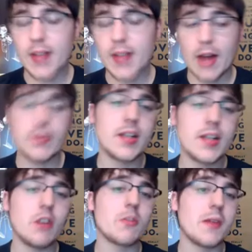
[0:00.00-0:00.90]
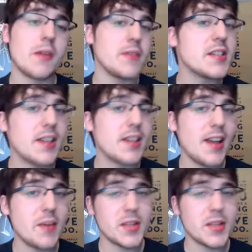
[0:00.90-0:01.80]
I don't really know where my feet's gonna land
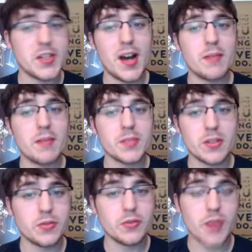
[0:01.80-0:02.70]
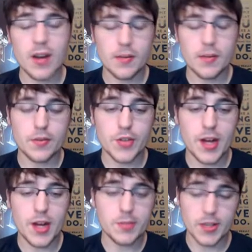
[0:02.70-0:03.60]
with a job. I'm still trying to look for a
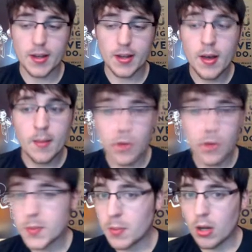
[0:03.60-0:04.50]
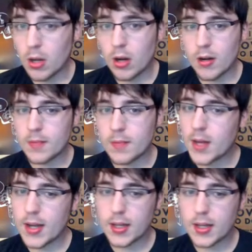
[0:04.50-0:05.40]
job, just like most people are in
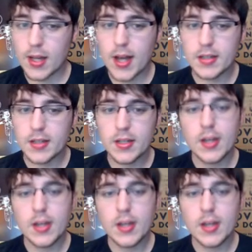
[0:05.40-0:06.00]
my class.